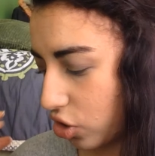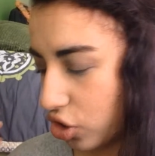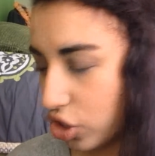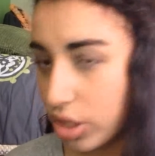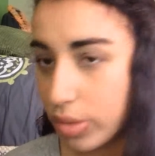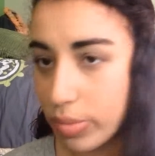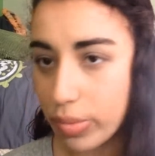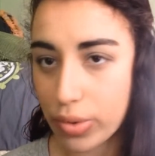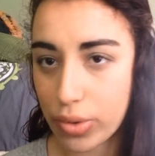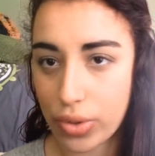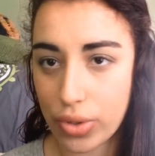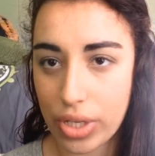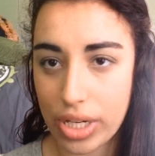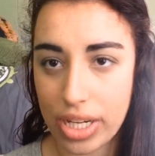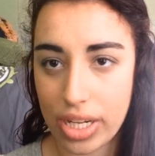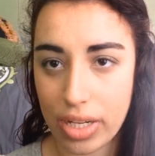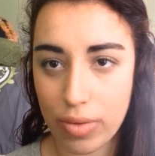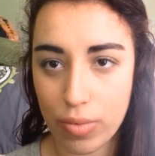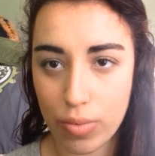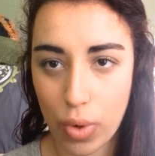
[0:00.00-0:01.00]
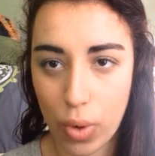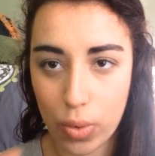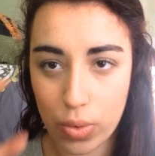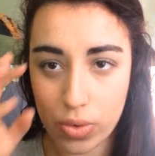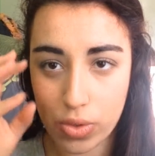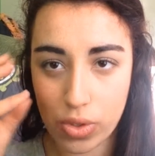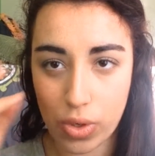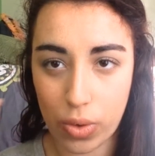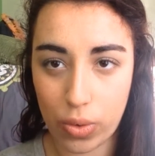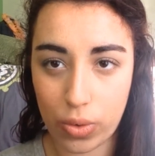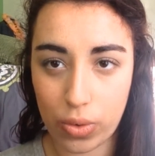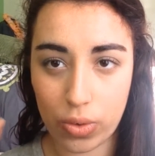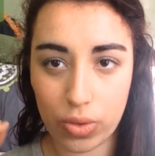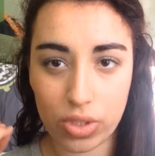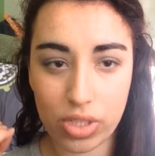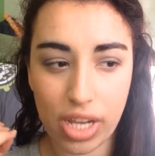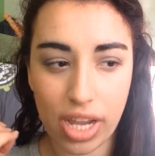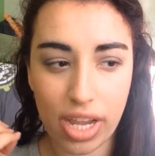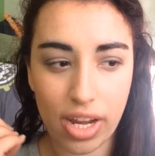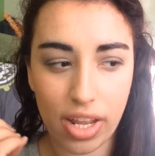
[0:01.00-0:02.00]
shimmery rose
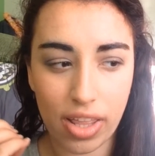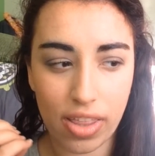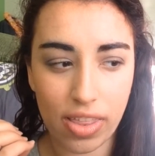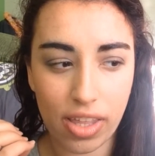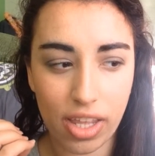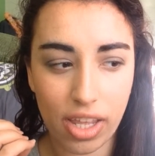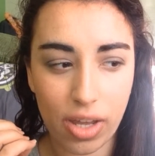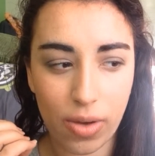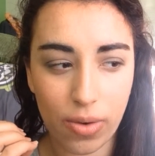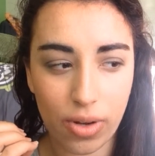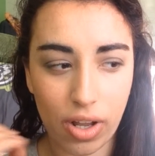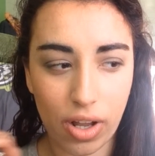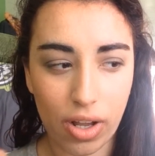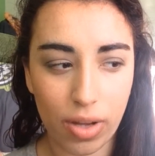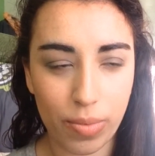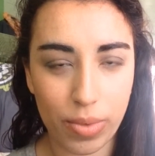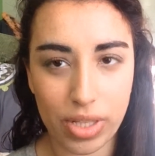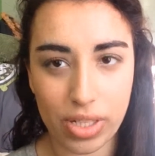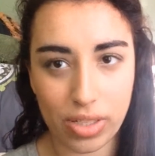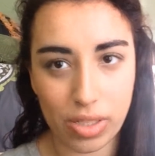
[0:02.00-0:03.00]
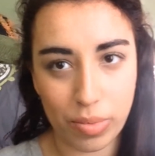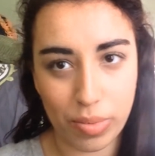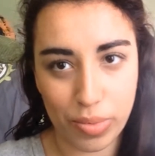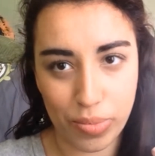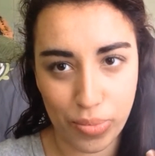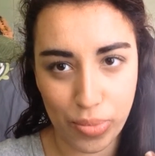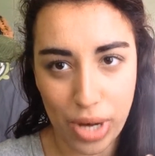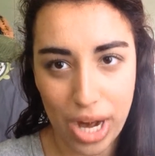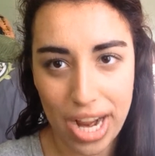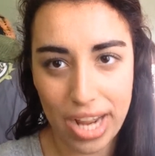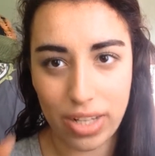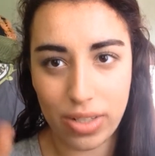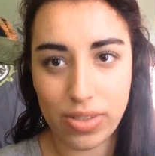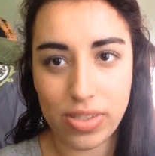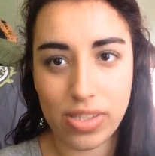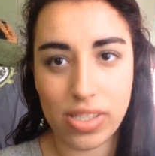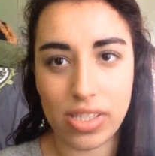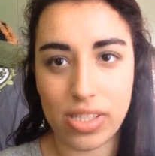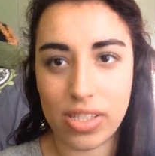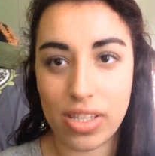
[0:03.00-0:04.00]
gold kind of thing going on with a little bit of
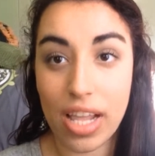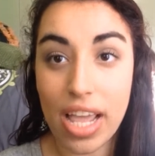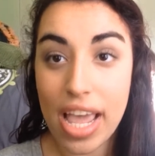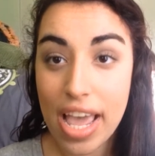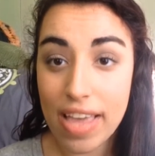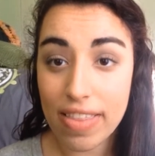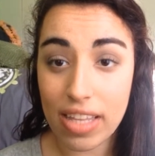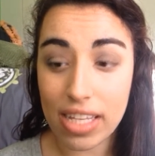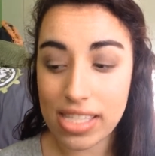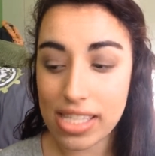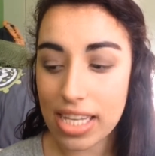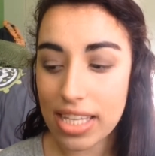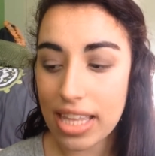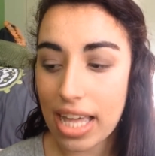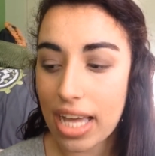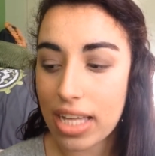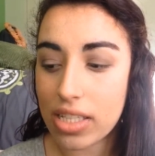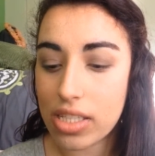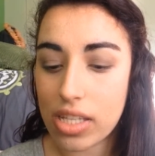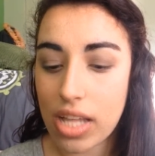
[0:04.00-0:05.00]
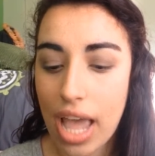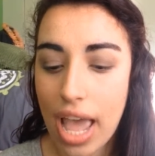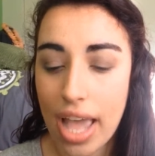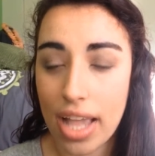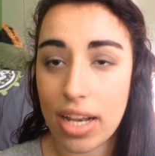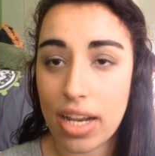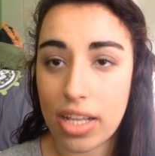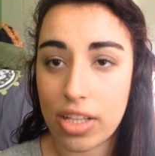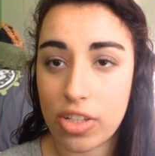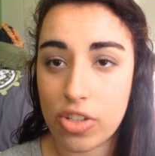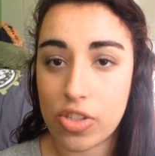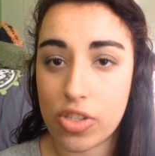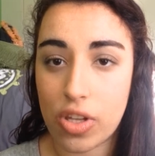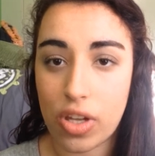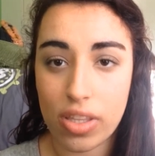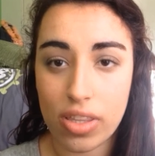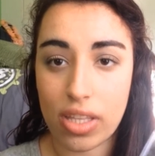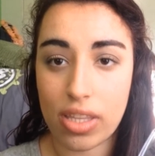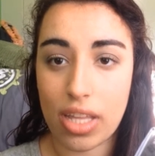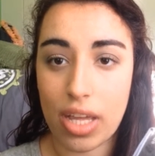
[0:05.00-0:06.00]
browns and things like that, and I just
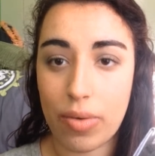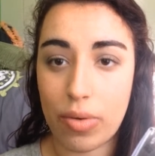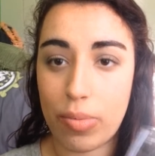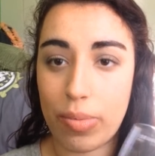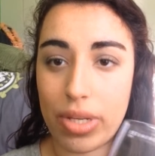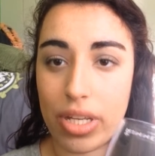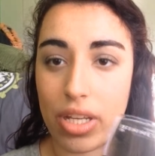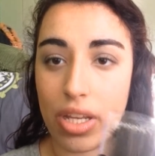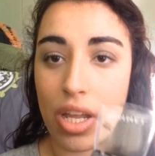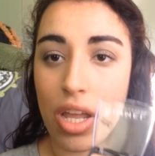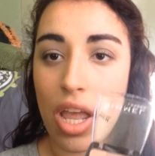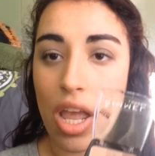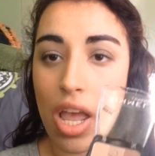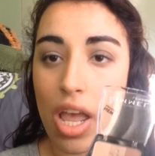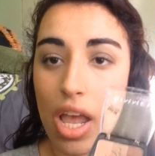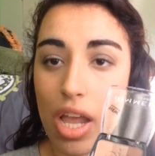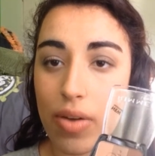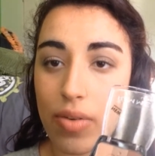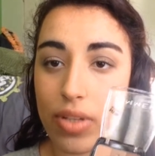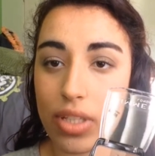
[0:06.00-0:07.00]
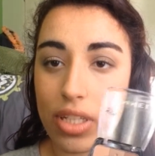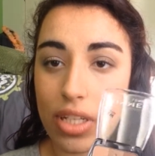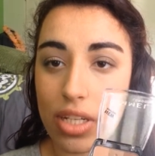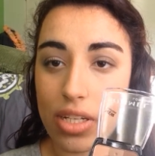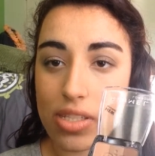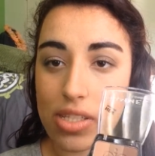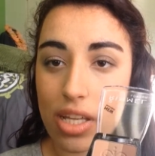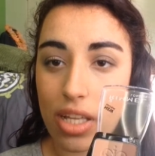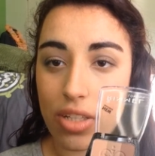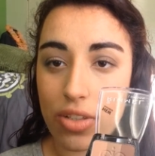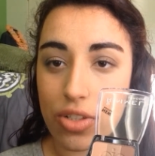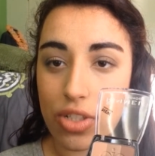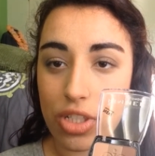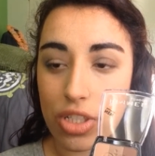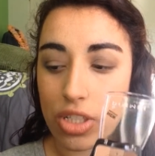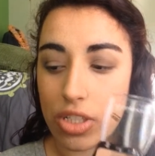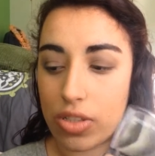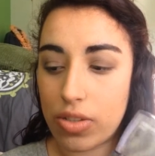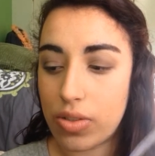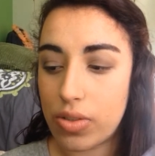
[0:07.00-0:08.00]
thought that that would be a really nice color
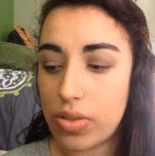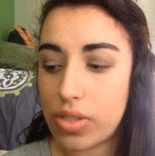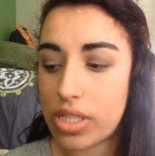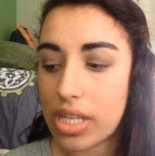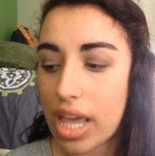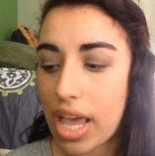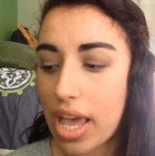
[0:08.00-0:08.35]
to use.